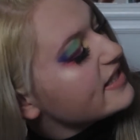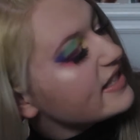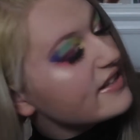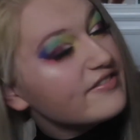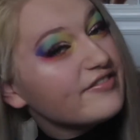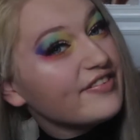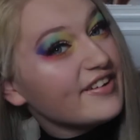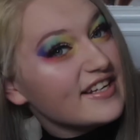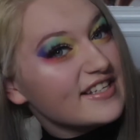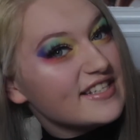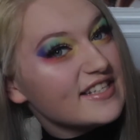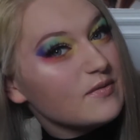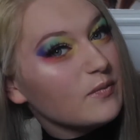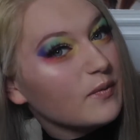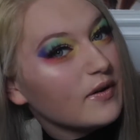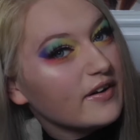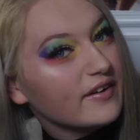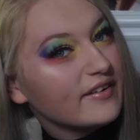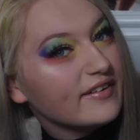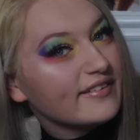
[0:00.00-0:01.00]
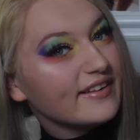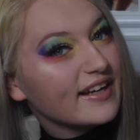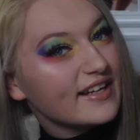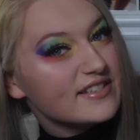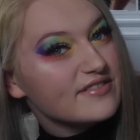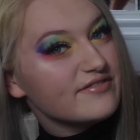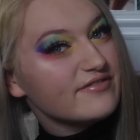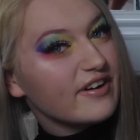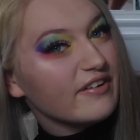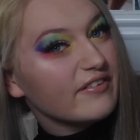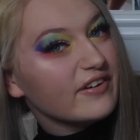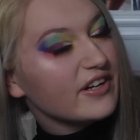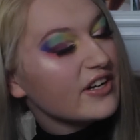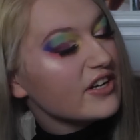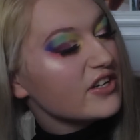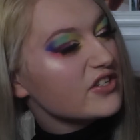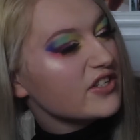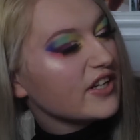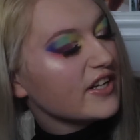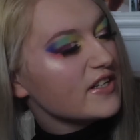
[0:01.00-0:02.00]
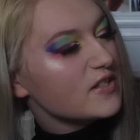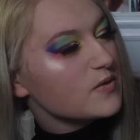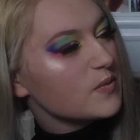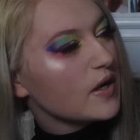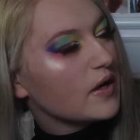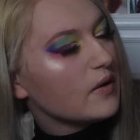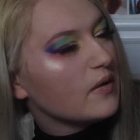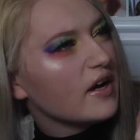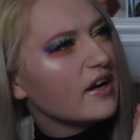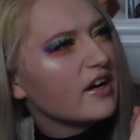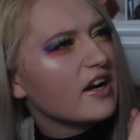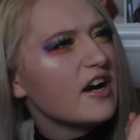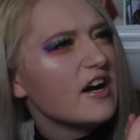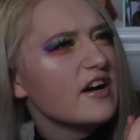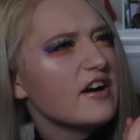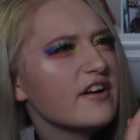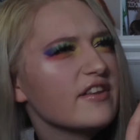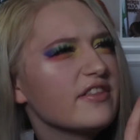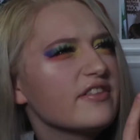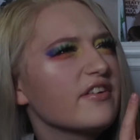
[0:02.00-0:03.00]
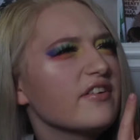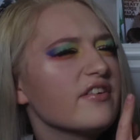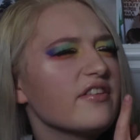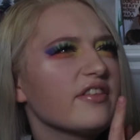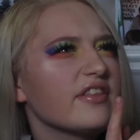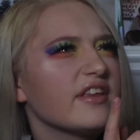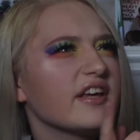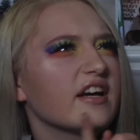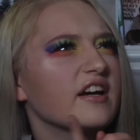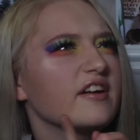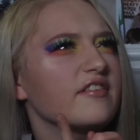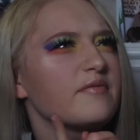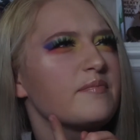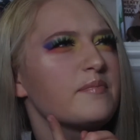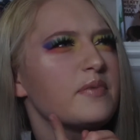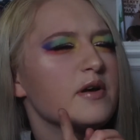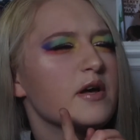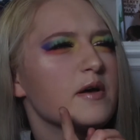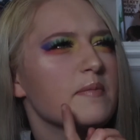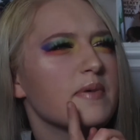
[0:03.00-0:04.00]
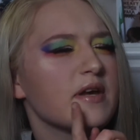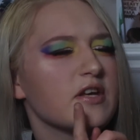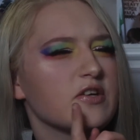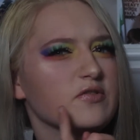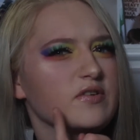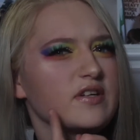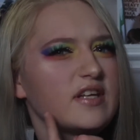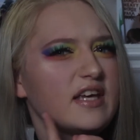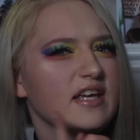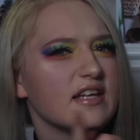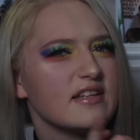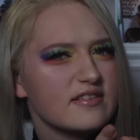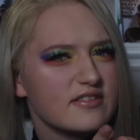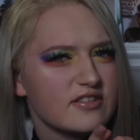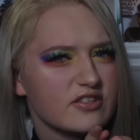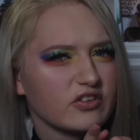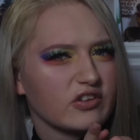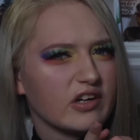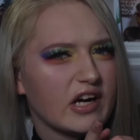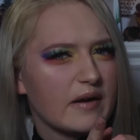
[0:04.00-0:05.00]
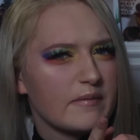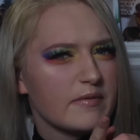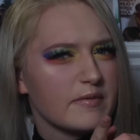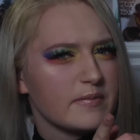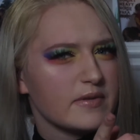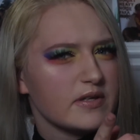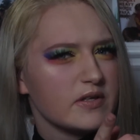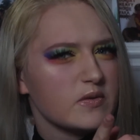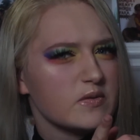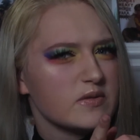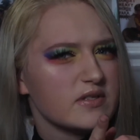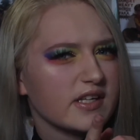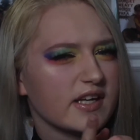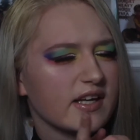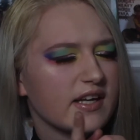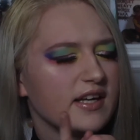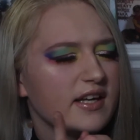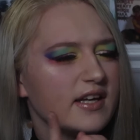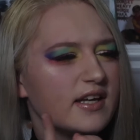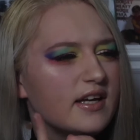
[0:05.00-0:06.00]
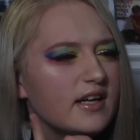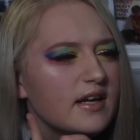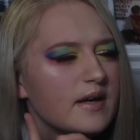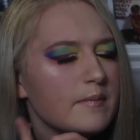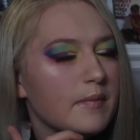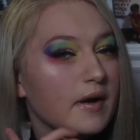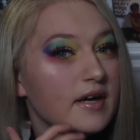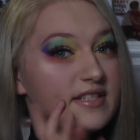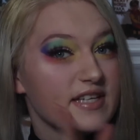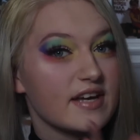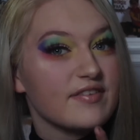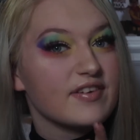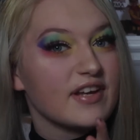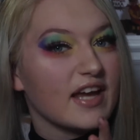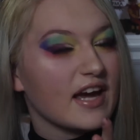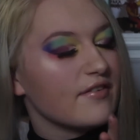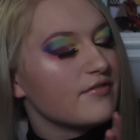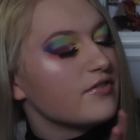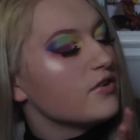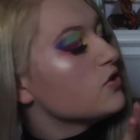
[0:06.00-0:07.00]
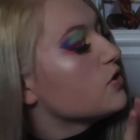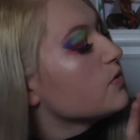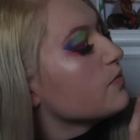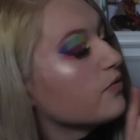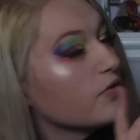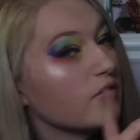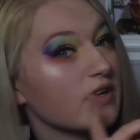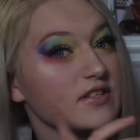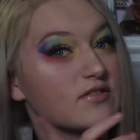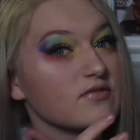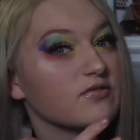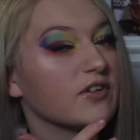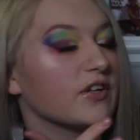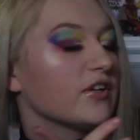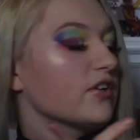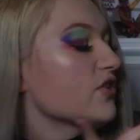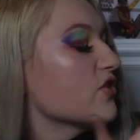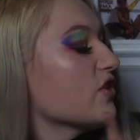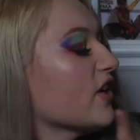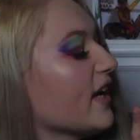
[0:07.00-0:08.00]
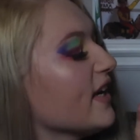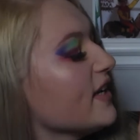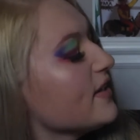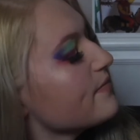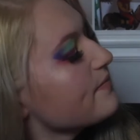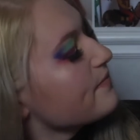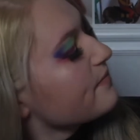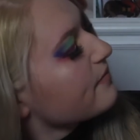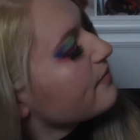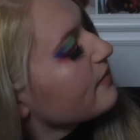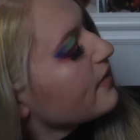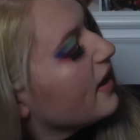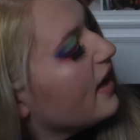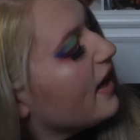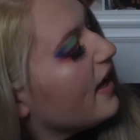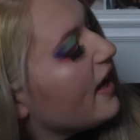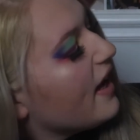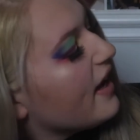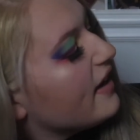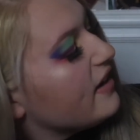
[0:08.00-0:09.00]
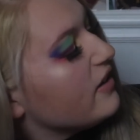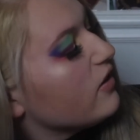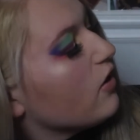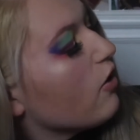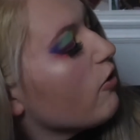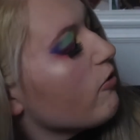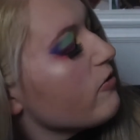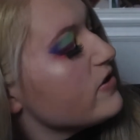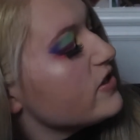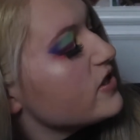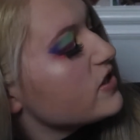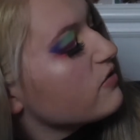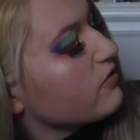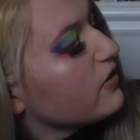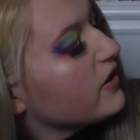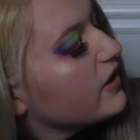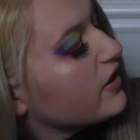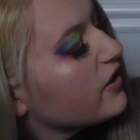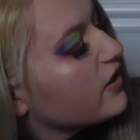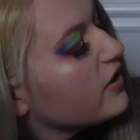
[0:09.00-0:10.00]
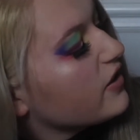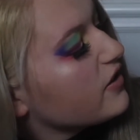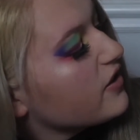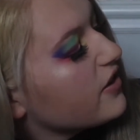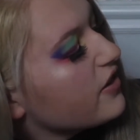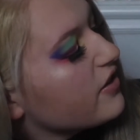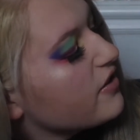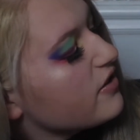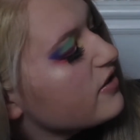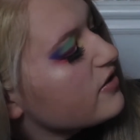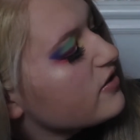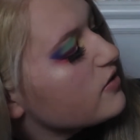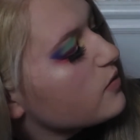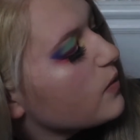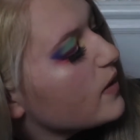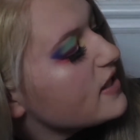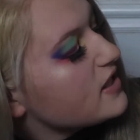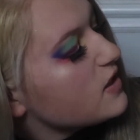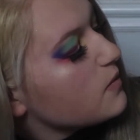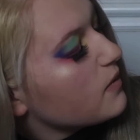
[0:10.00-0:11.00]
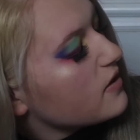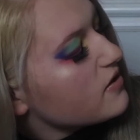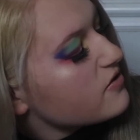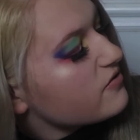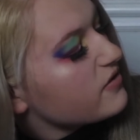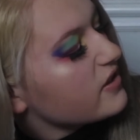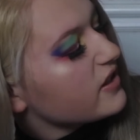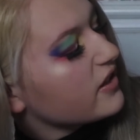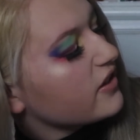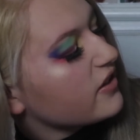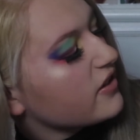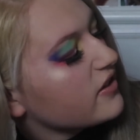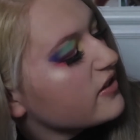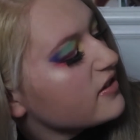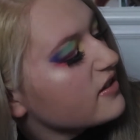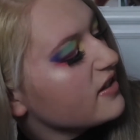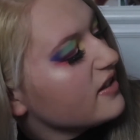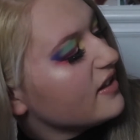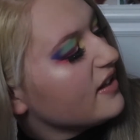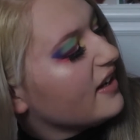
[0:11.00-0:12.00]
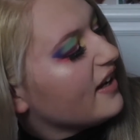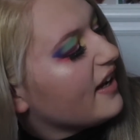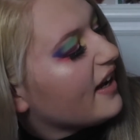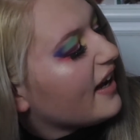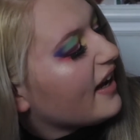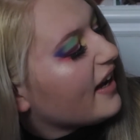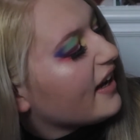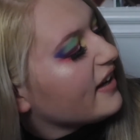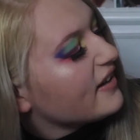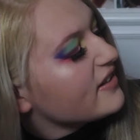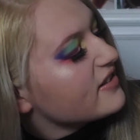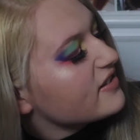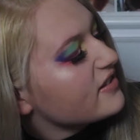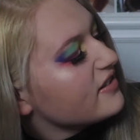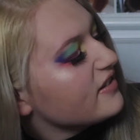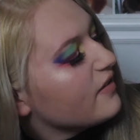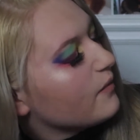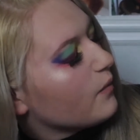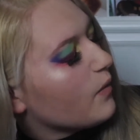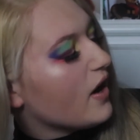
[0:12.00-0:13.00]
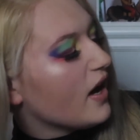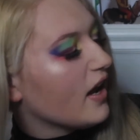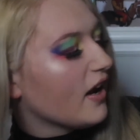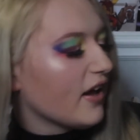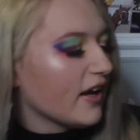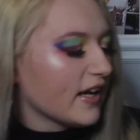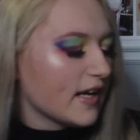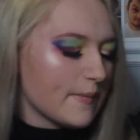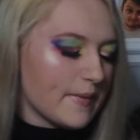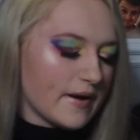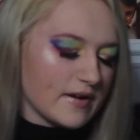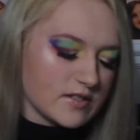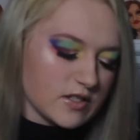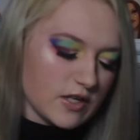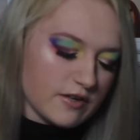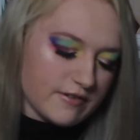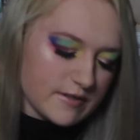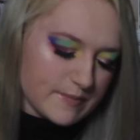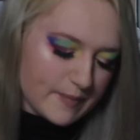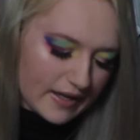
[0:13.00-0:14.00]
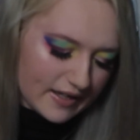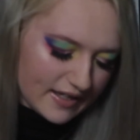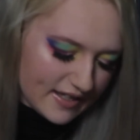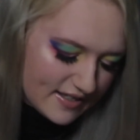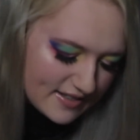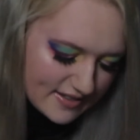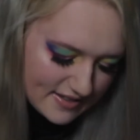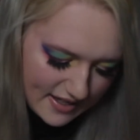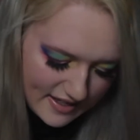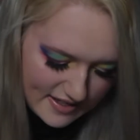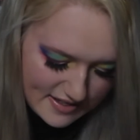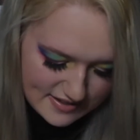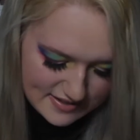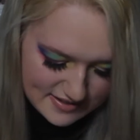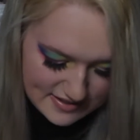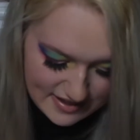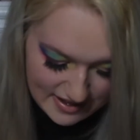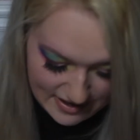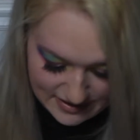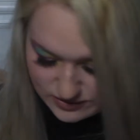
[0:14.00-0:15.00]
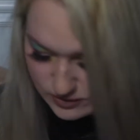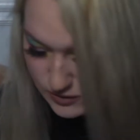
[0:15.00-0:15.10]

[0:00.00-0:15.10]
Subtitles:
Infinity one, that's a very nice shade as well. I don't think I've put a picture on Instagram of me using it, but I definitely have used it before and it's a really good shade. And then the orange is really good, 21's really good. And what I like about Sophie's palettes is that,